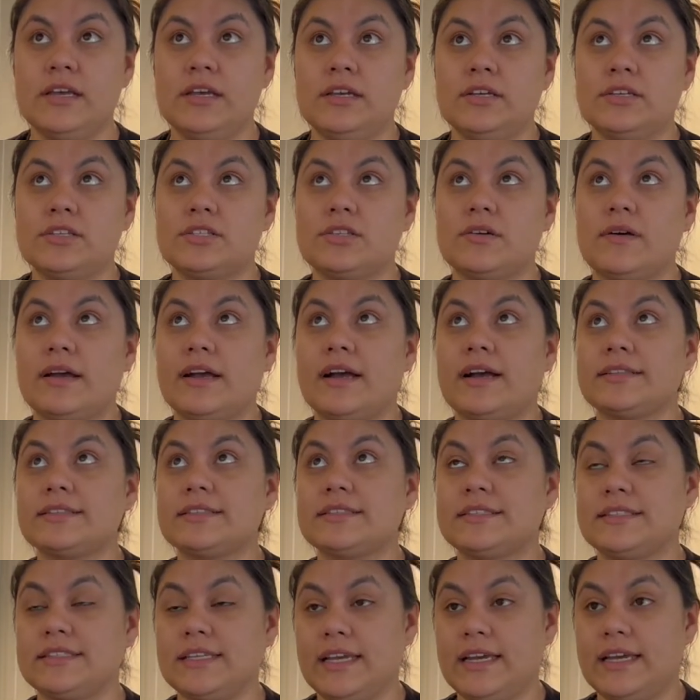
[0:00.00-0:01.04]
So I got
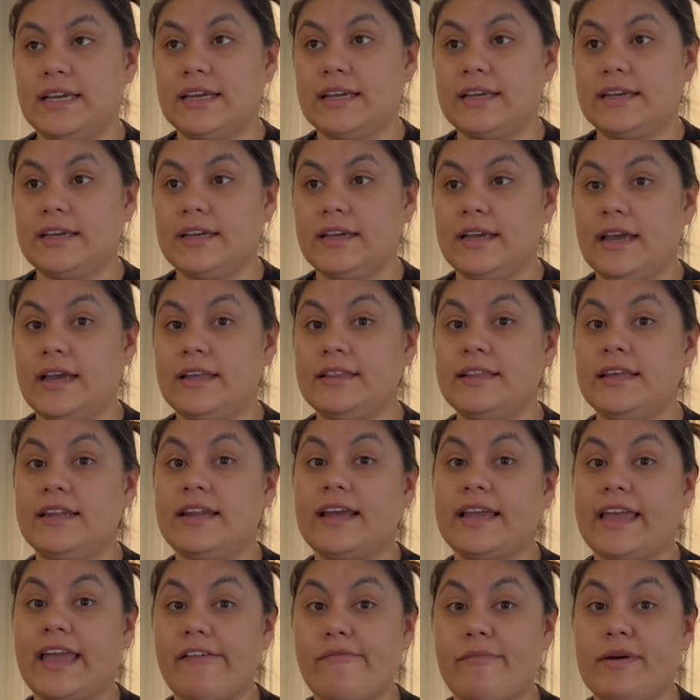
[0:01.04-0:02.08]
sick, and then I
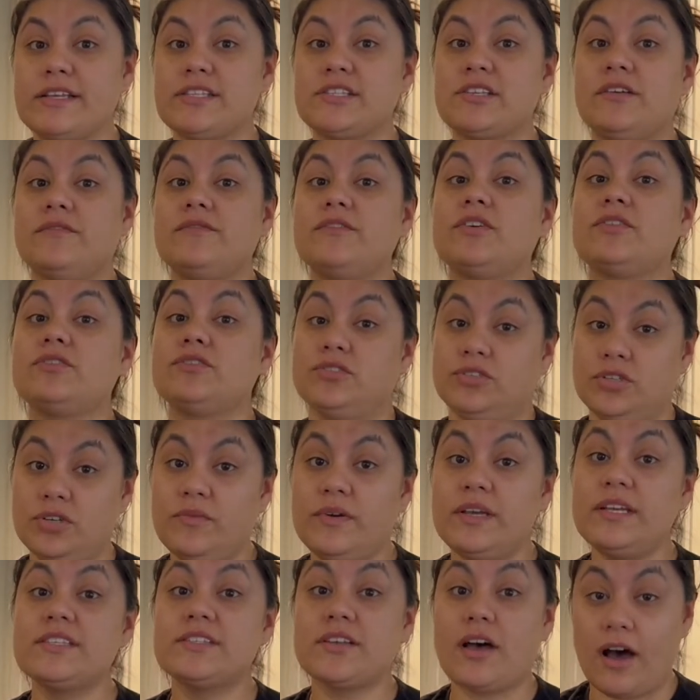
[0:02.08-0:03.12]
gave myself those 2
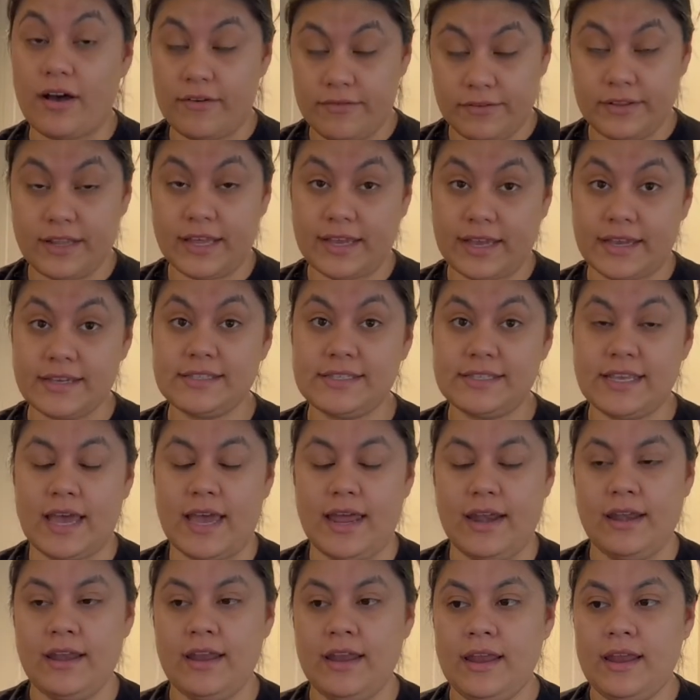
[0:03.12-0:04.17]
weeks off, like I
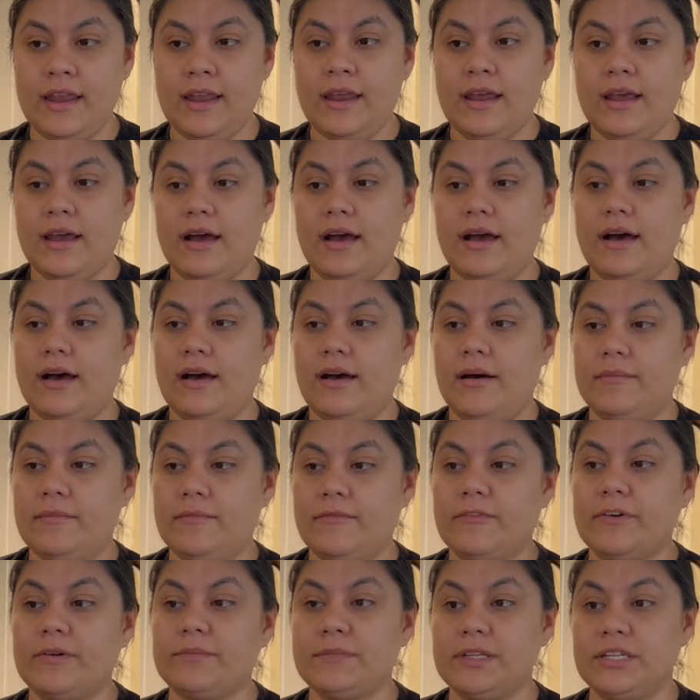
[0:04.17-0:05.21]
said,
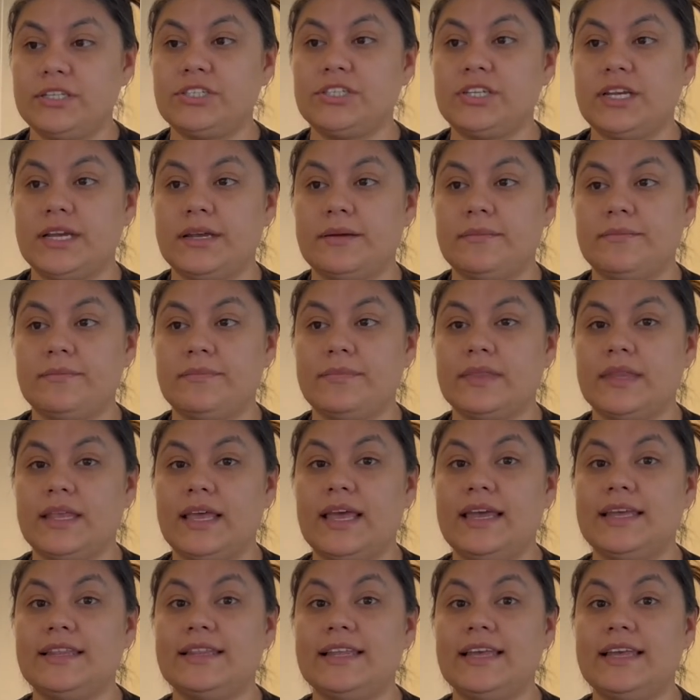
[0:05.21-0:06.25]
from the gym.
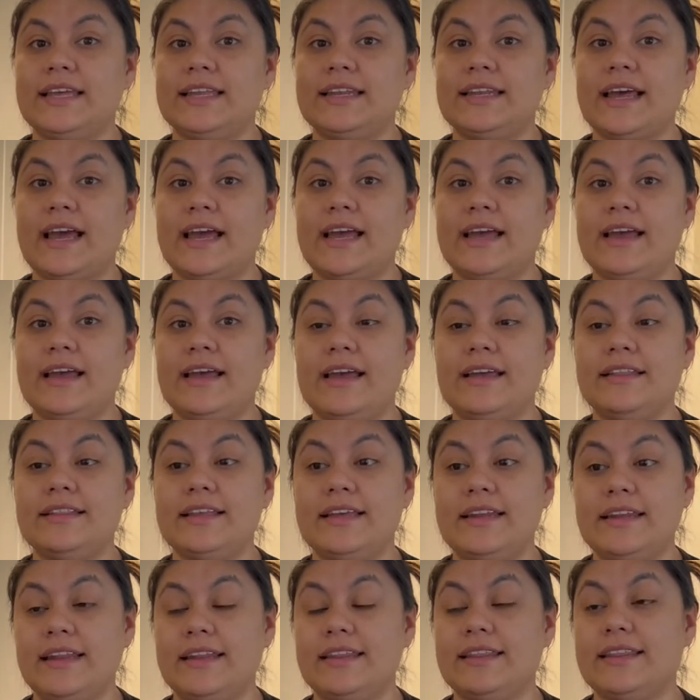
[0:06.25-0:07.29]
And
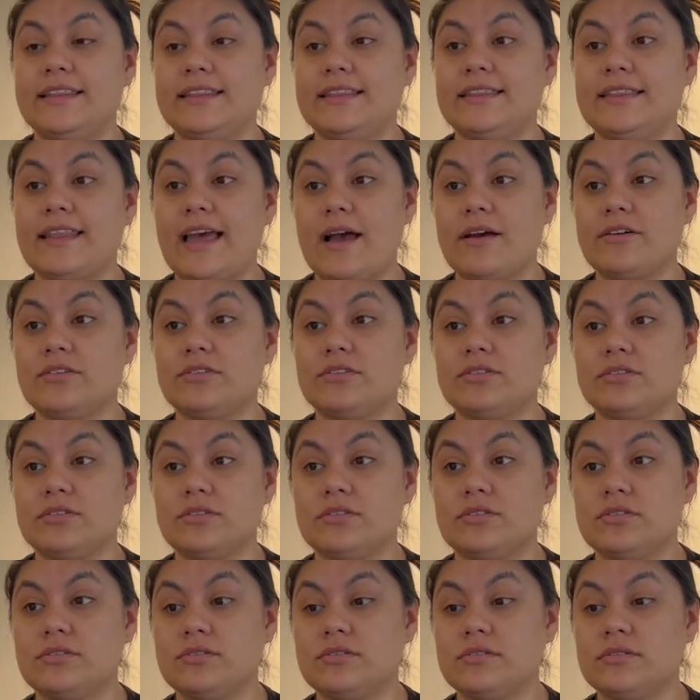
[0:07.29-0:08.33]
then that
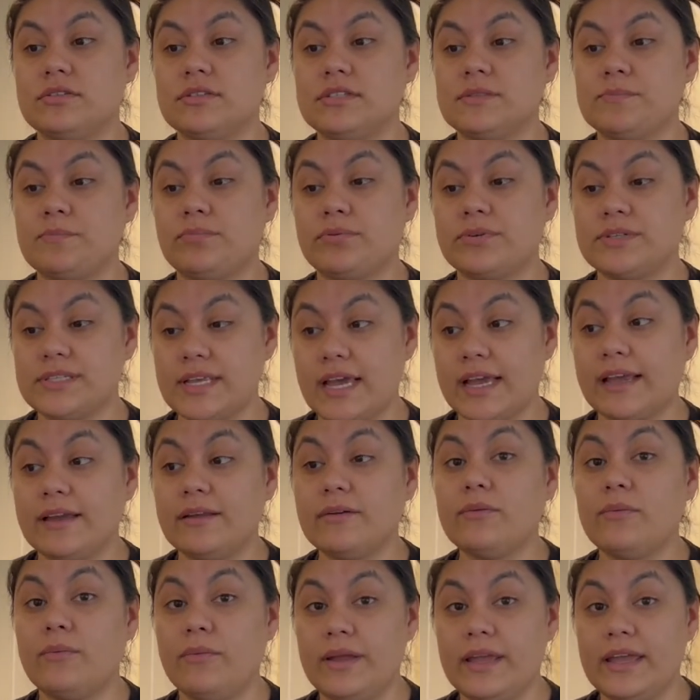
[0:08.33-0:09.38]

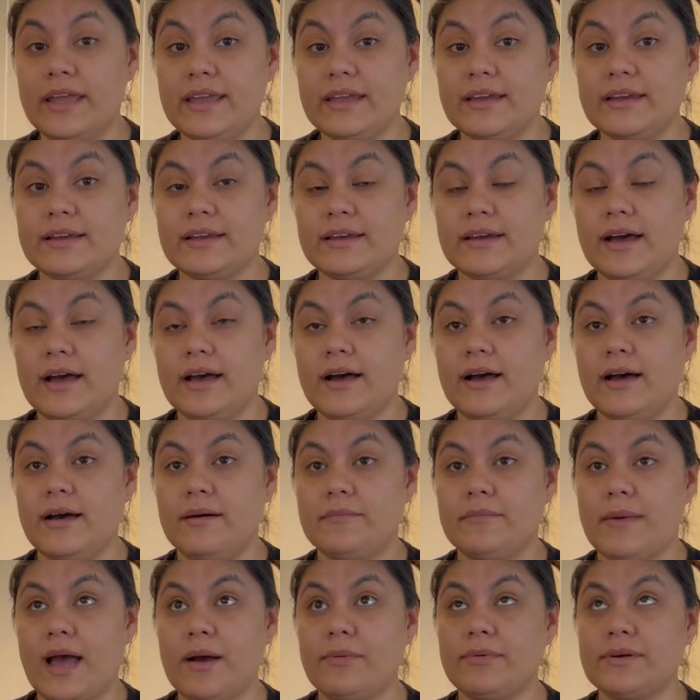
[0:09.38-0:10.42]
second week,
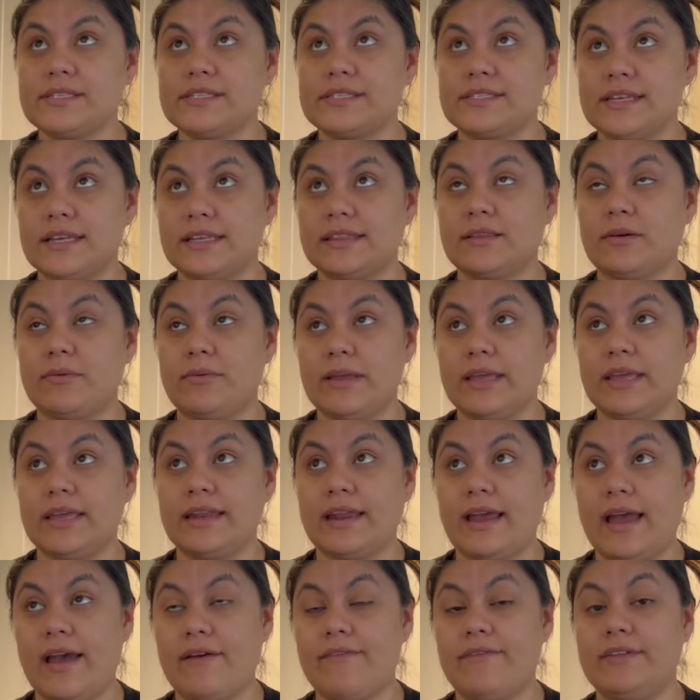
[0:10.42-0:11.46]
I was sick the week and a
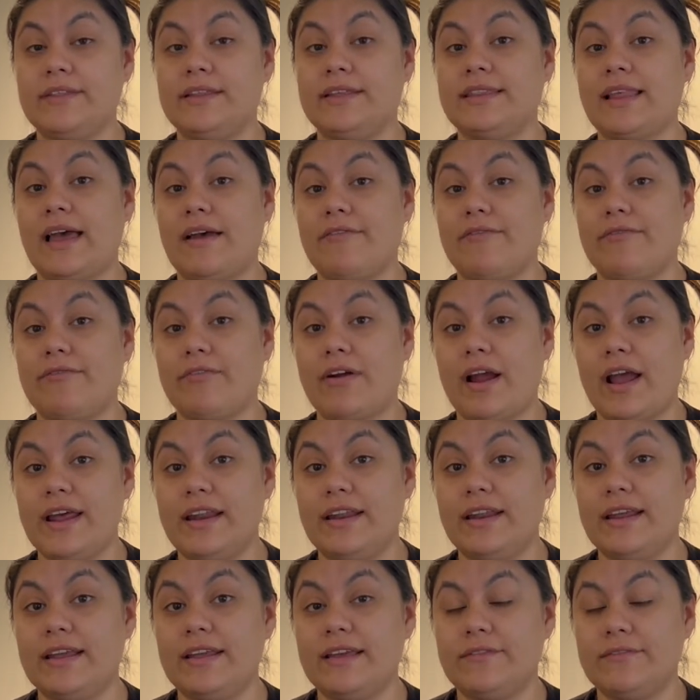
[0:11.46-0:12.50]
half, and then that
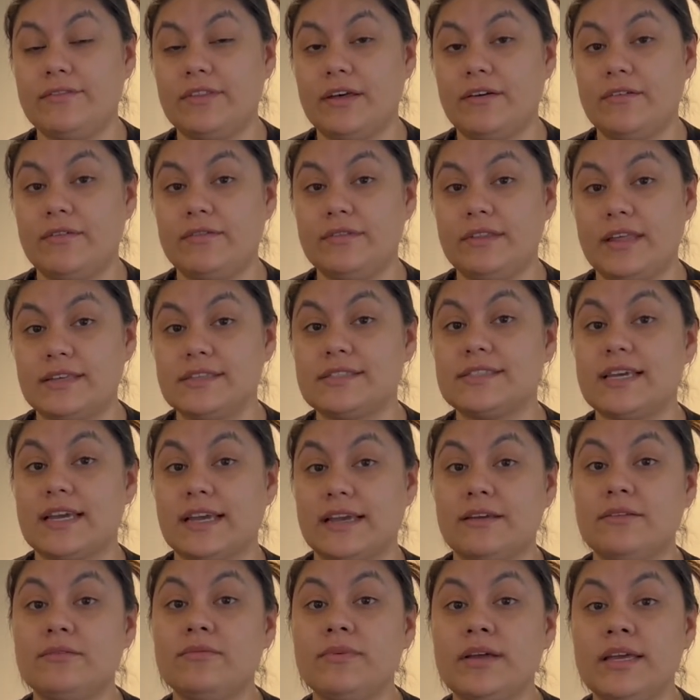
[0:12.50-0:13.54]
Friday of that
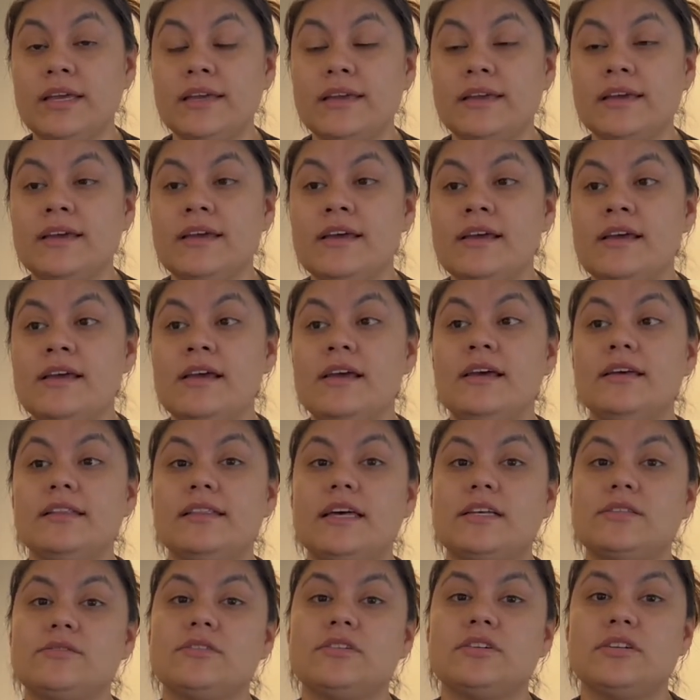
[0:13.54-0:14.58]
second week, that's when